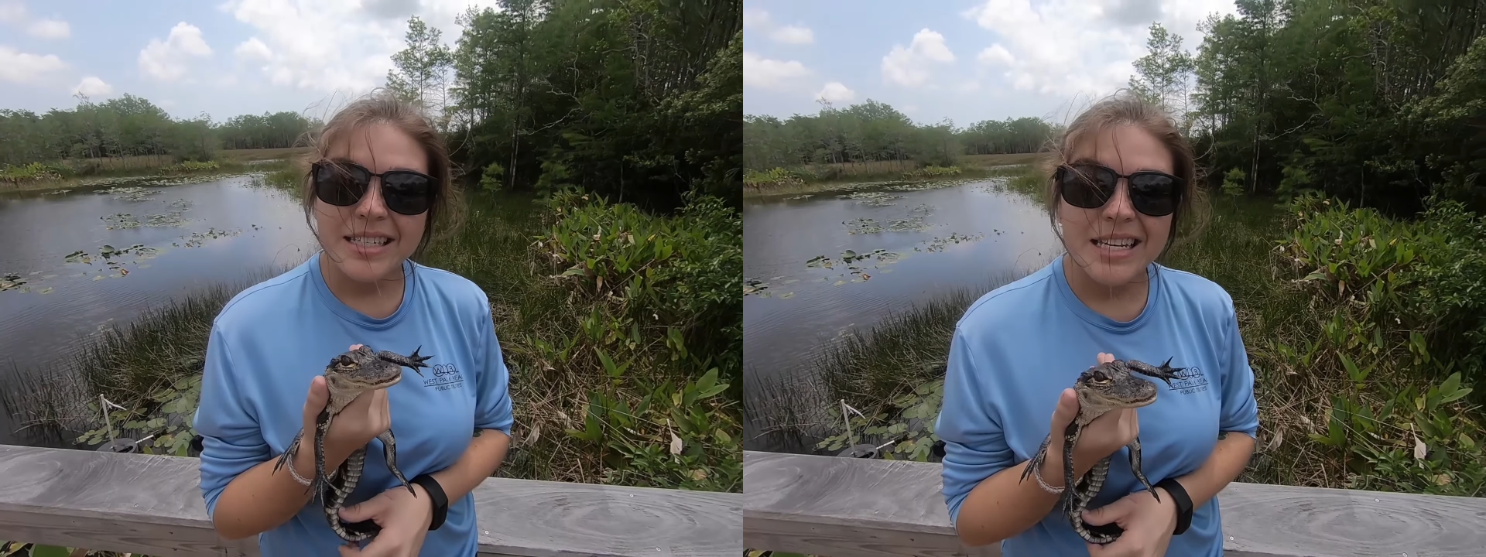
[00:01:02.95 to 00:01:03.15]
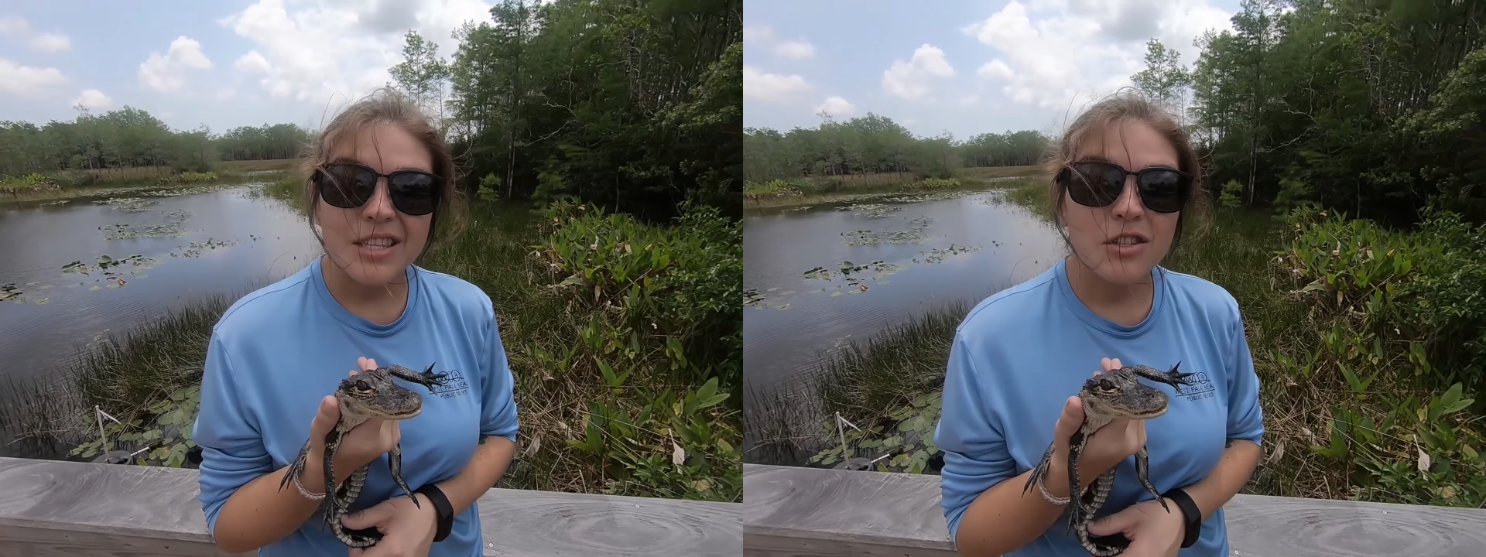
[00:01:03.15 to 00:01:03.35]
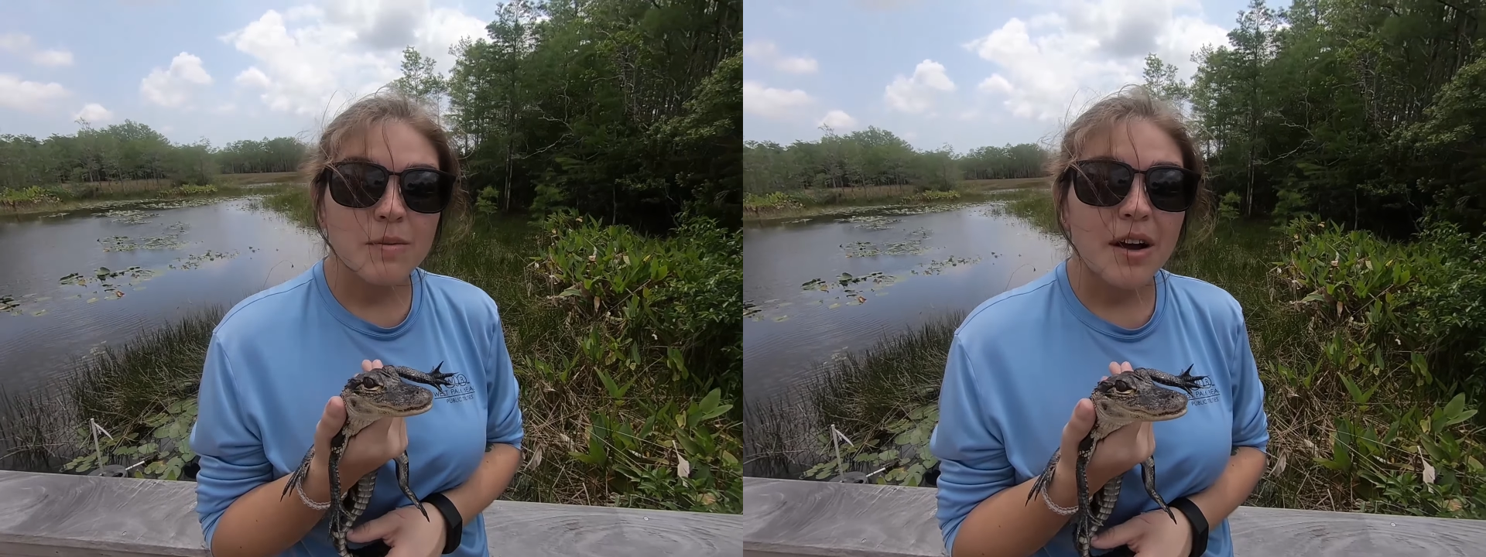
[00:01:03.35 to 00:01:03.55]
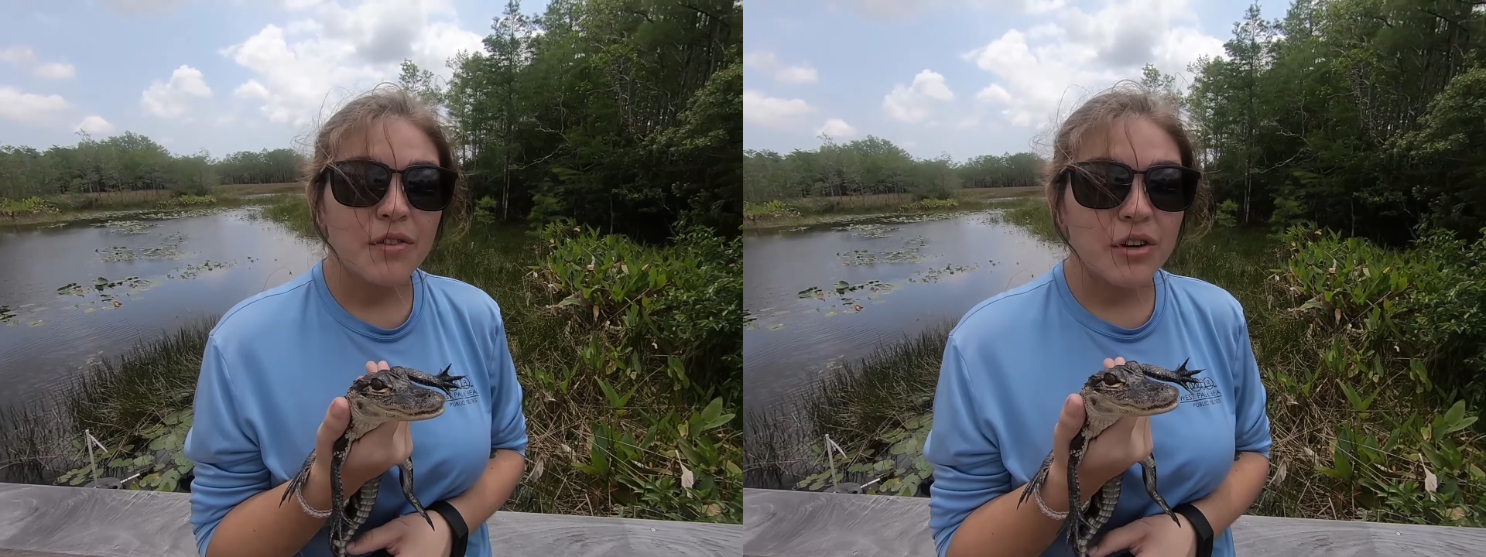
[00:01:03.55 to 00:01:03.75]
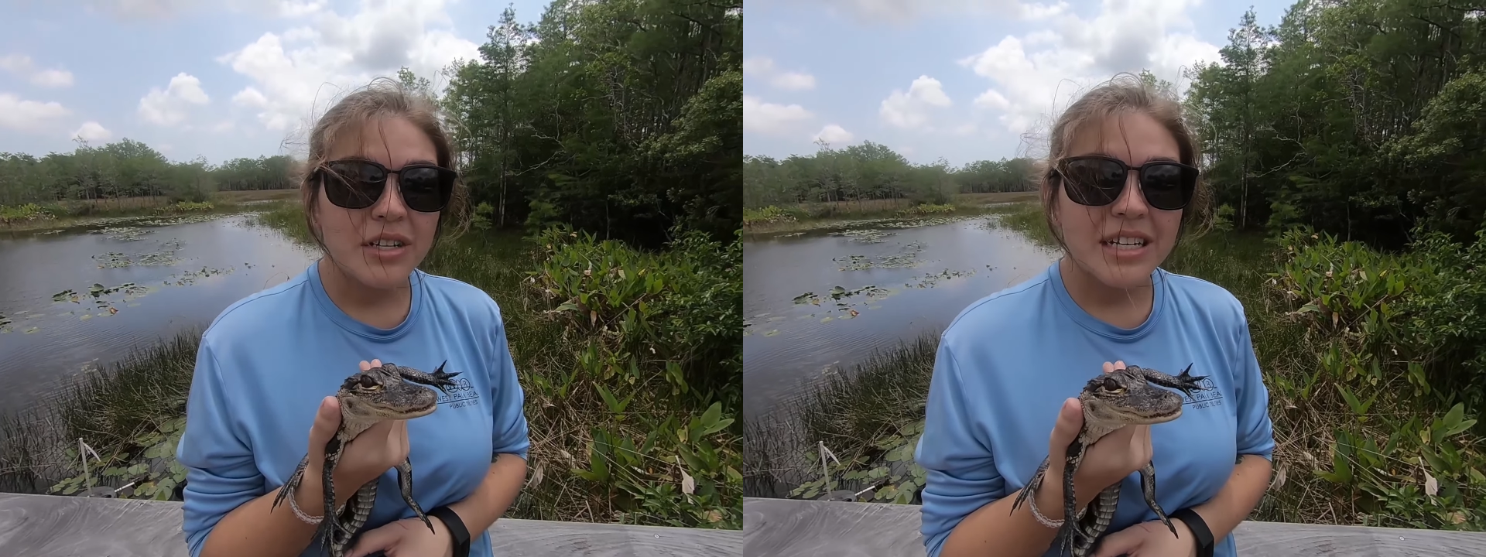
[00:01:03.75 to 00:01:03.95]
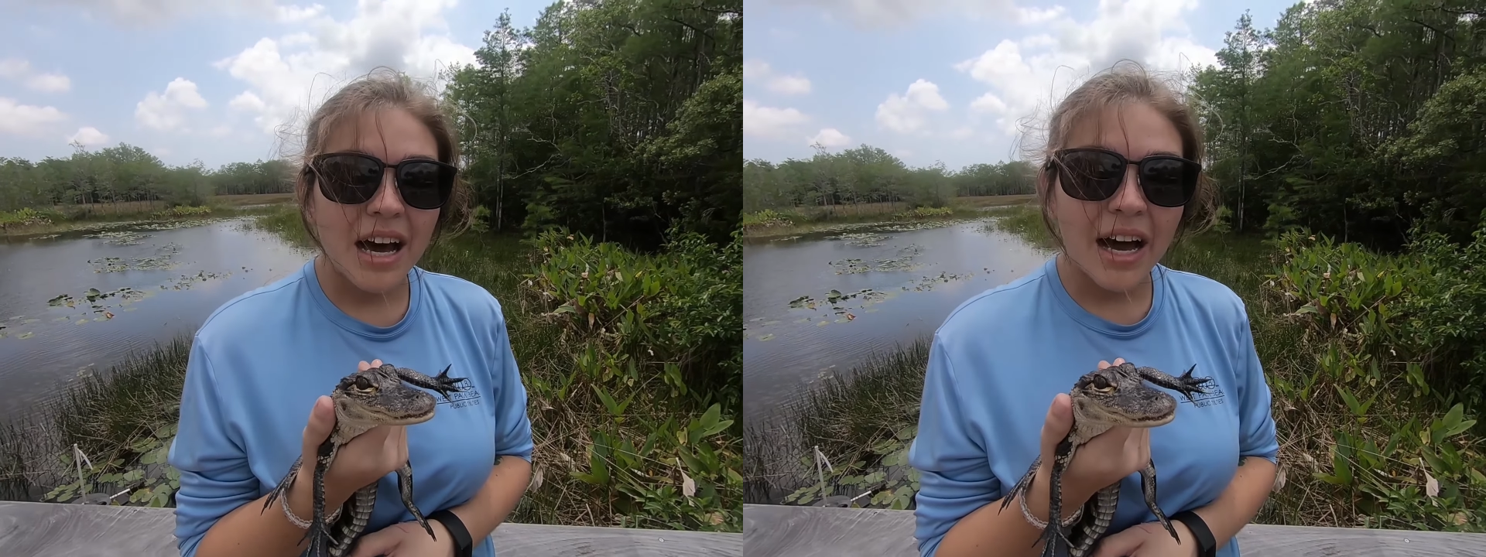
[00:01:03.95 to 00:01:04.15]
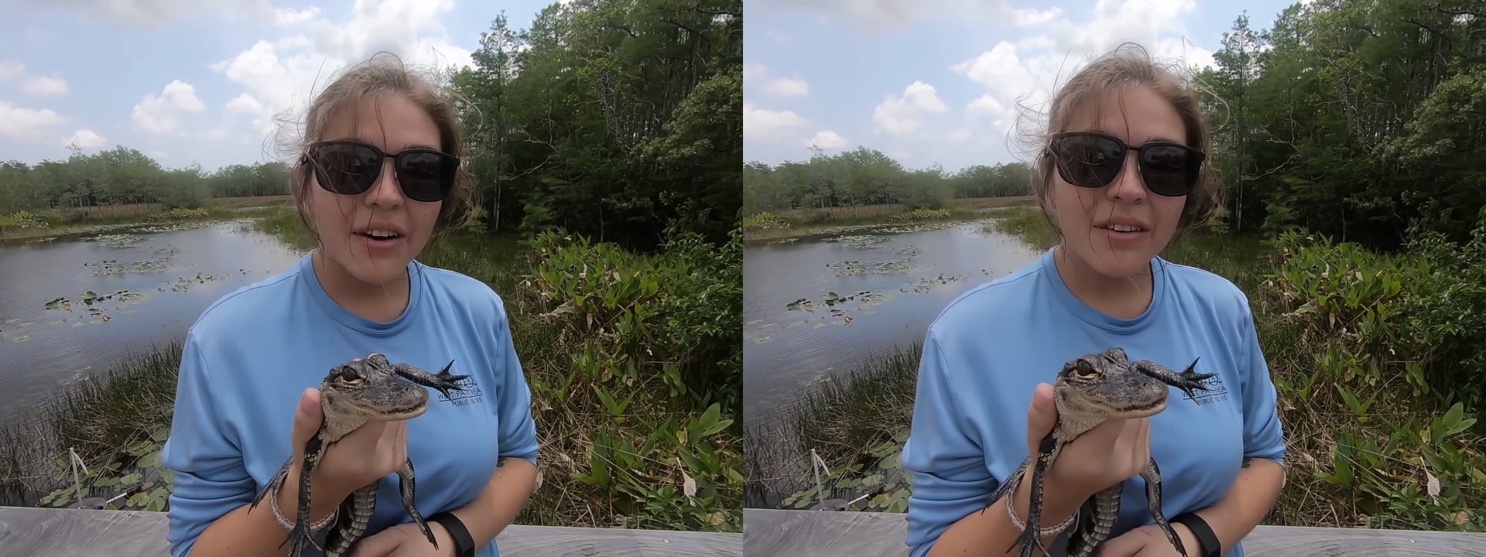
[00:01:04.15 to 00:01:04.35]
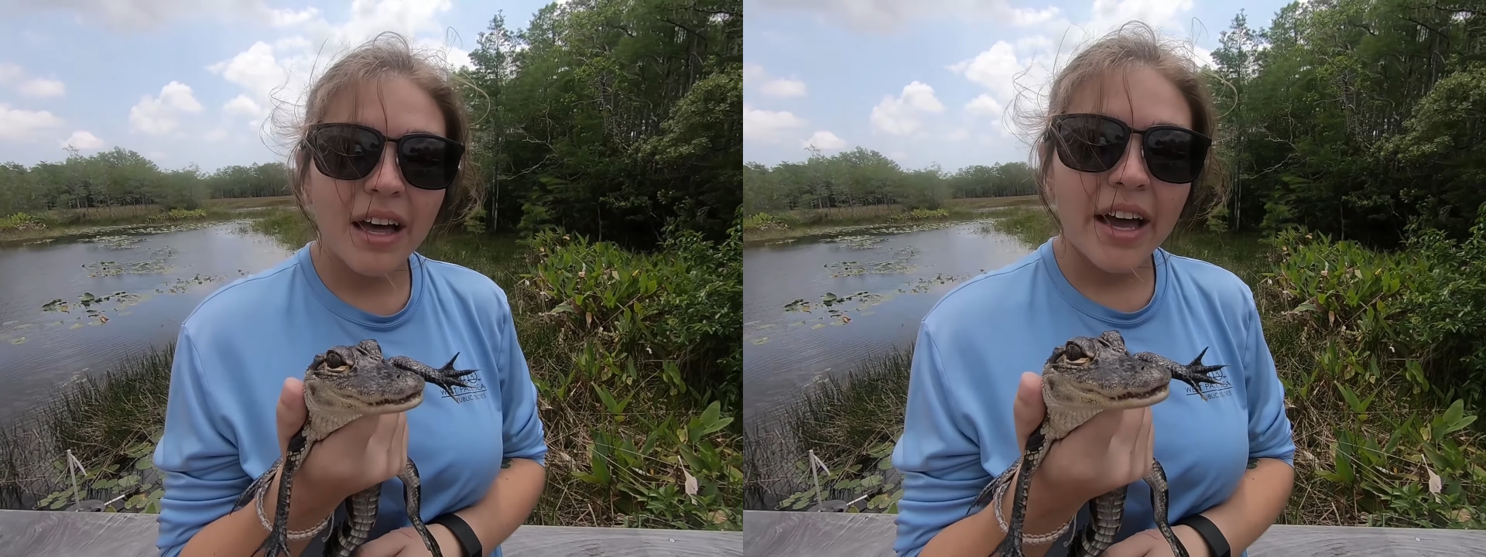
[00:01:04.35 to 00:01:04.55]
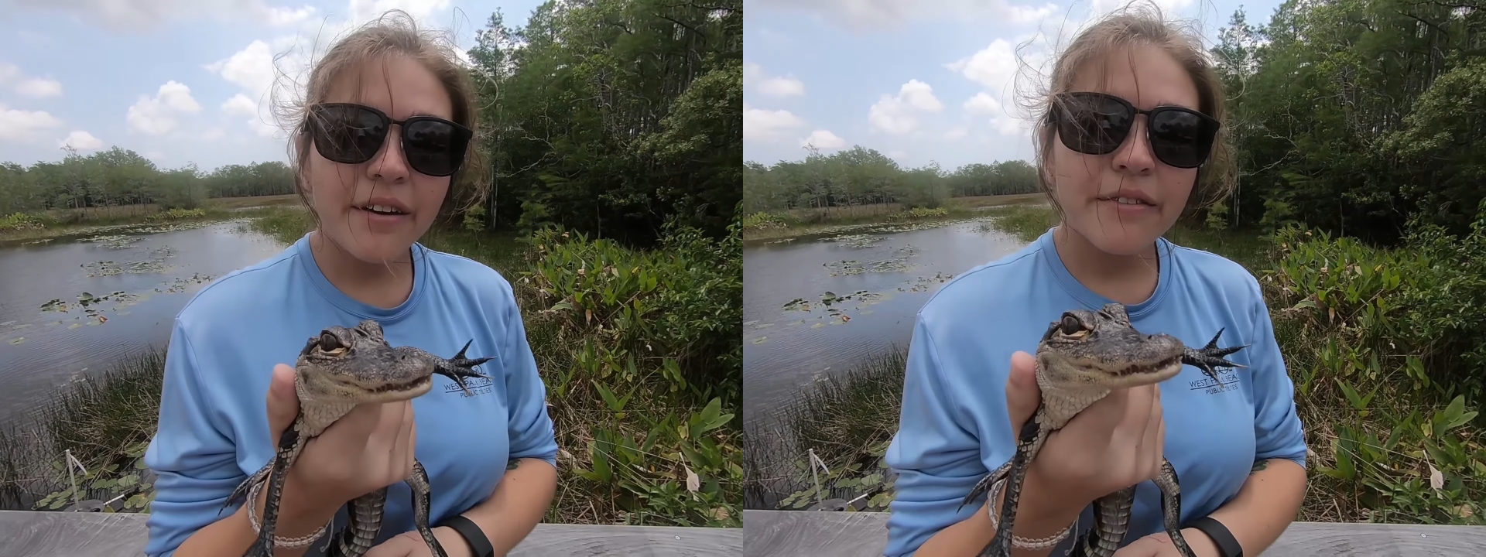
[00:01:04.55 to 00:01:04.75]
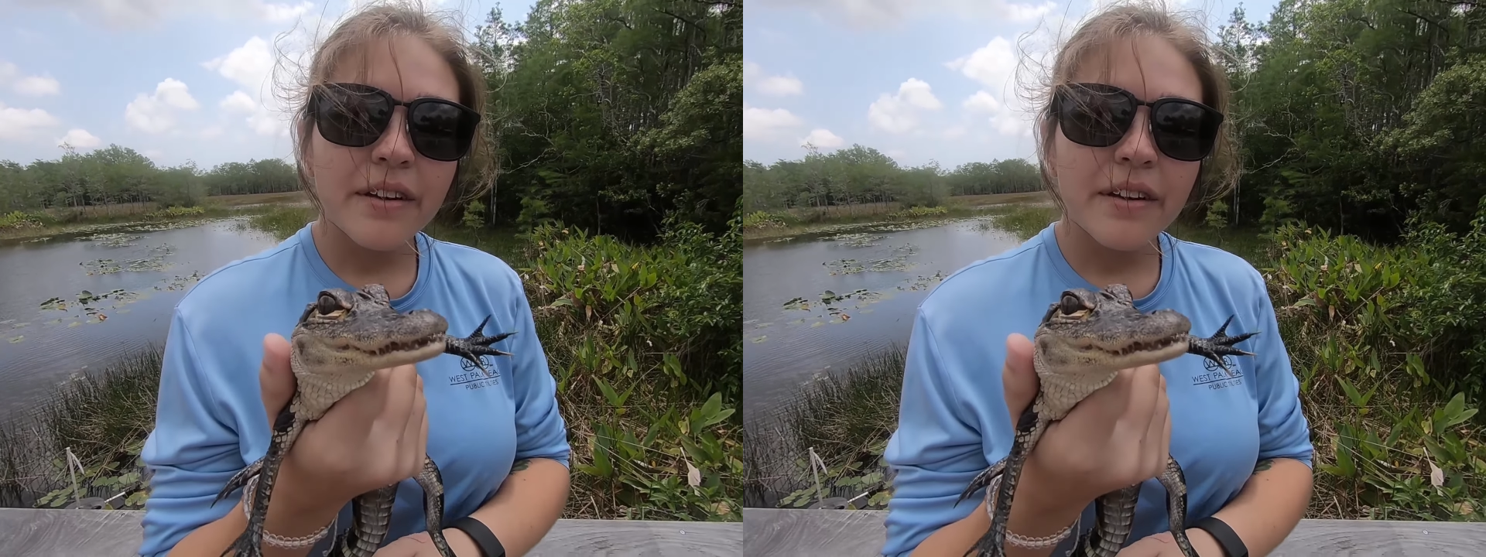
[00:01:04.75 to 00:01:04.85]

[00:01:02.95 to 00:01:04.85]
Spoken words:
teeth in their mouth their entire life,